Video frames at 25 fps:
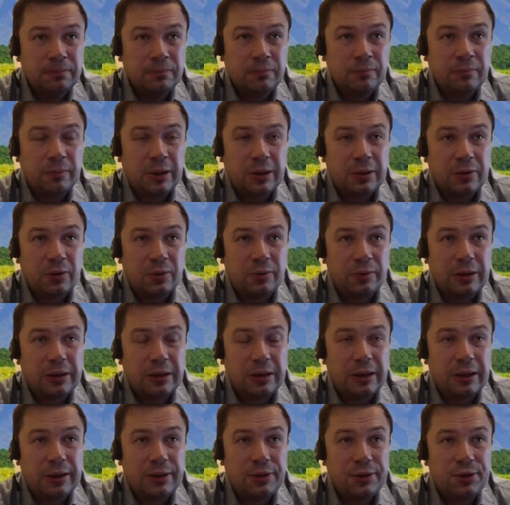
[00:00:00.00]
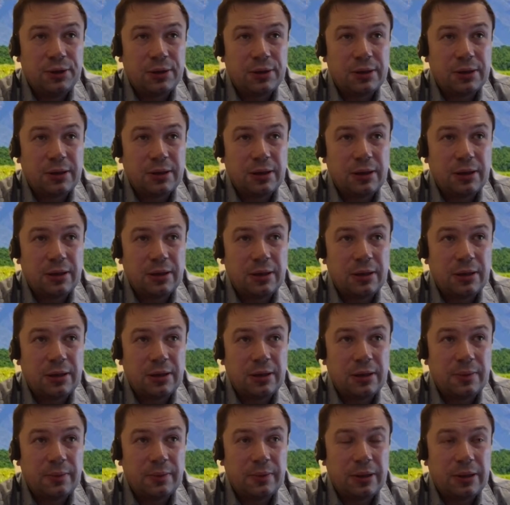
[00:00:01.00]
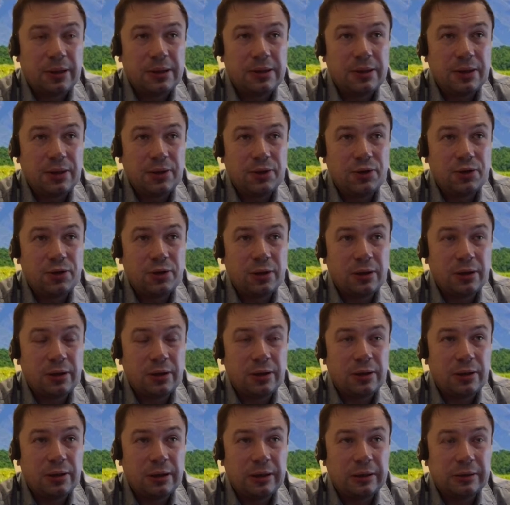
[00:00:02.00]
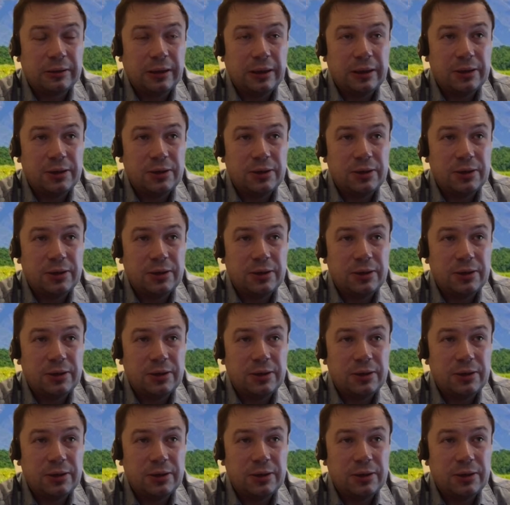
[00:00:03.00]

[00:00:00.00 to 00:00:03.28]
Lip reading: probably we won't spend 4 years